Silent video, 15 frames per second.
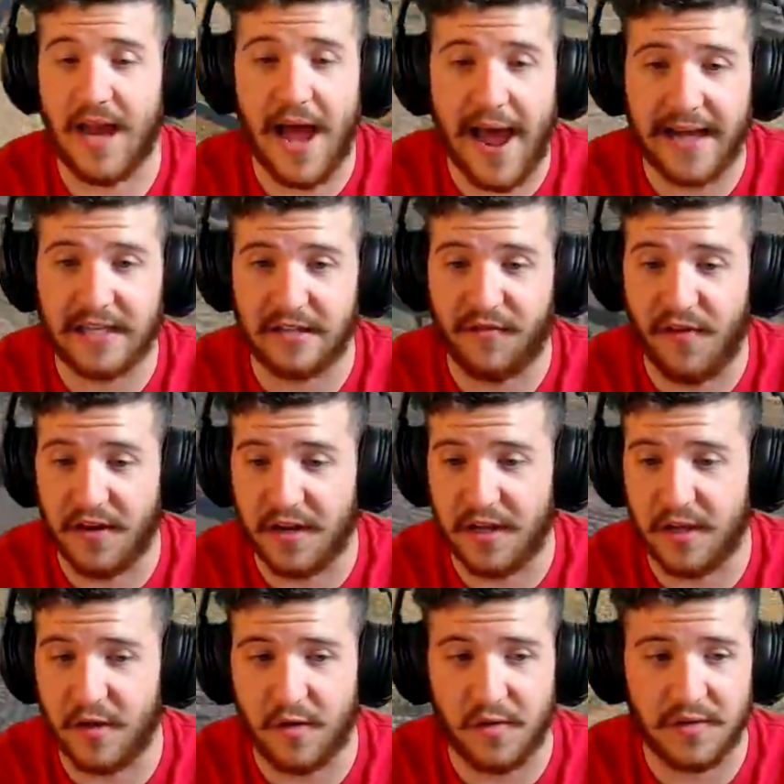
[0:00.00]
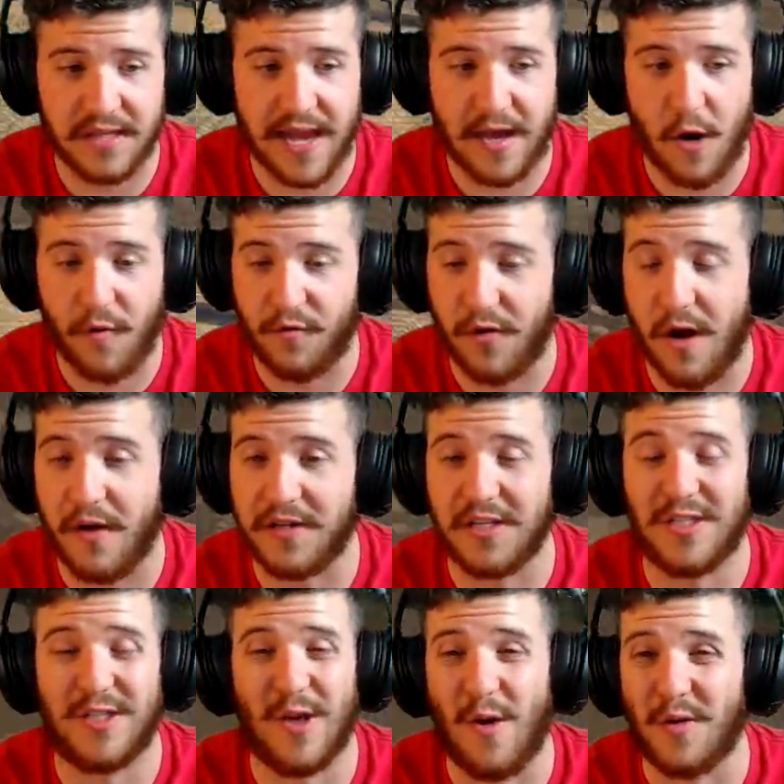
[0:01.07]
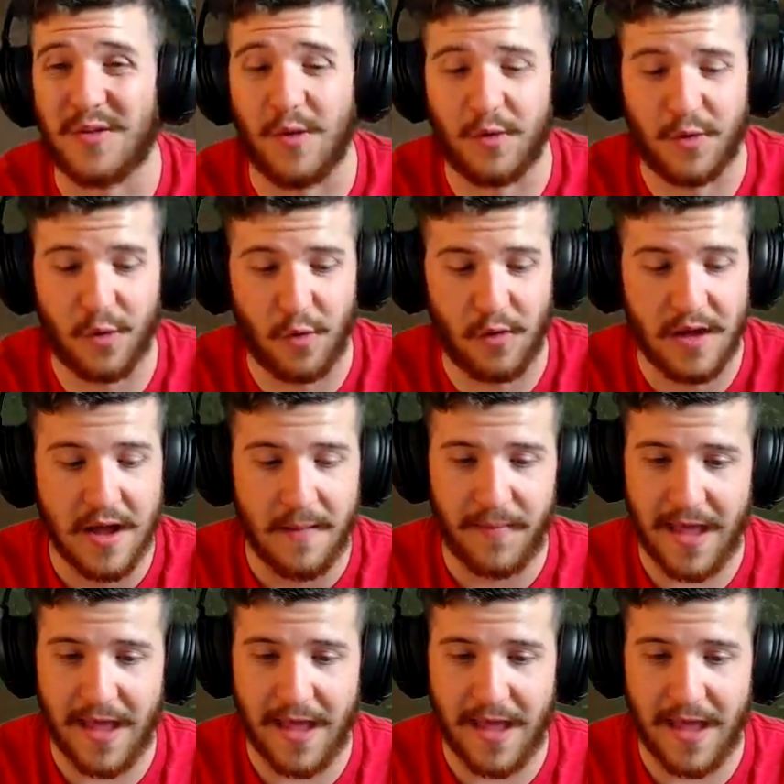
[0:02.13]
nice, it's fun to use, and overall, it's just so cool.